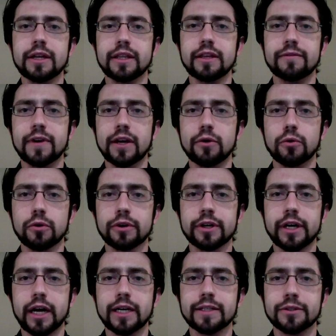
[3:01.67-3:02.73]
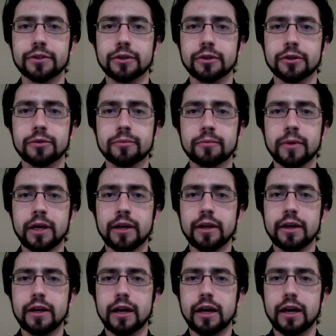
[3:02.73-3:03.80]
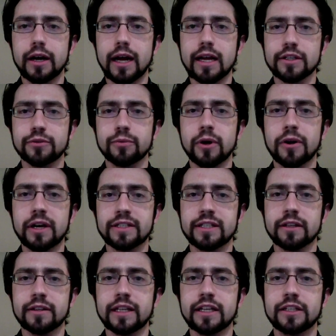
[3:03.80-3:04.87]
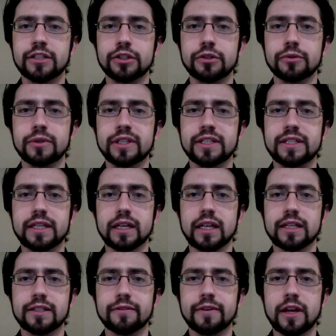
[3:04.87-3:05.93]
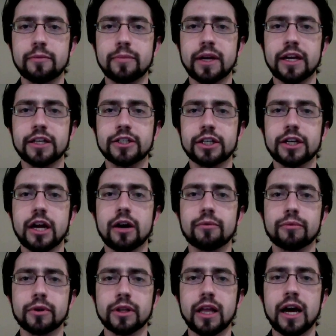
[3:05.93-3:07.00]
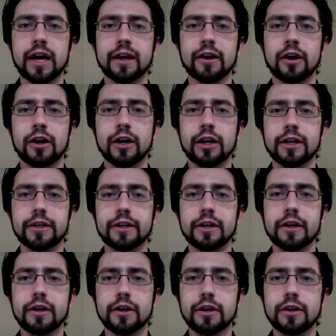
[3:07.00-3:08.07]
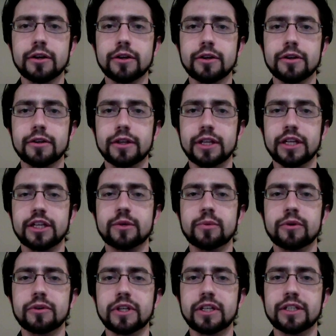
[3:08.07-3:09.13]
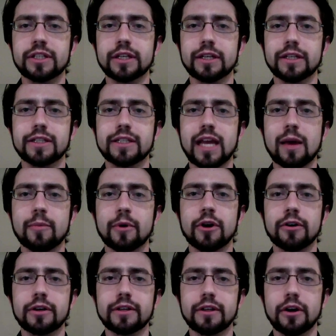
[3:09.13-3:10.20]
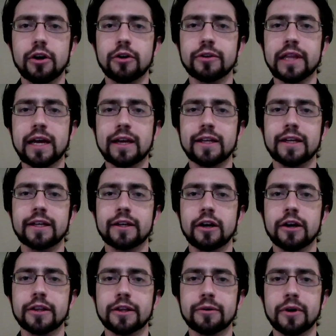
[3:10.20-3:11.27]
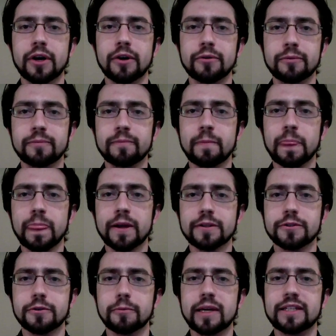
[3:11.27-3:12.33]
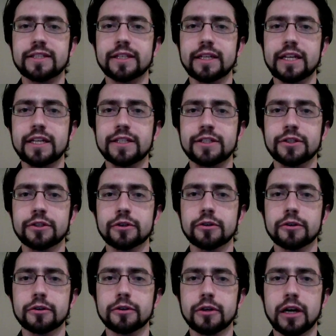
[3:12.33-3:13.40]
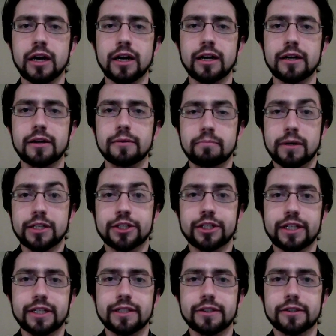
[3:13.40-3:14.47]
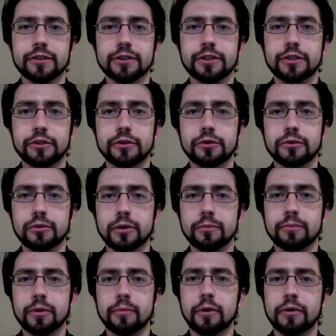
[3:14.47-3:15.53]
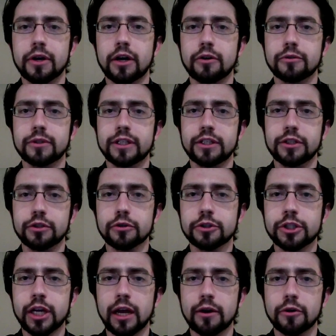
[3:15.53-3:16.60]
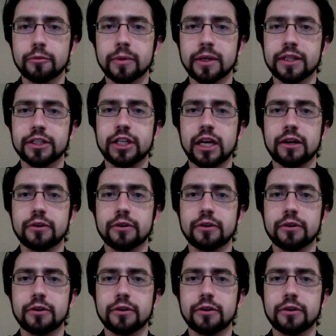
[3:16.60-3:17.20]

event organizer as well as a link to the CLS event page, and not rely on the community to type all that in on their own. So it makes it easier, much easier, to promote not only your channel, but the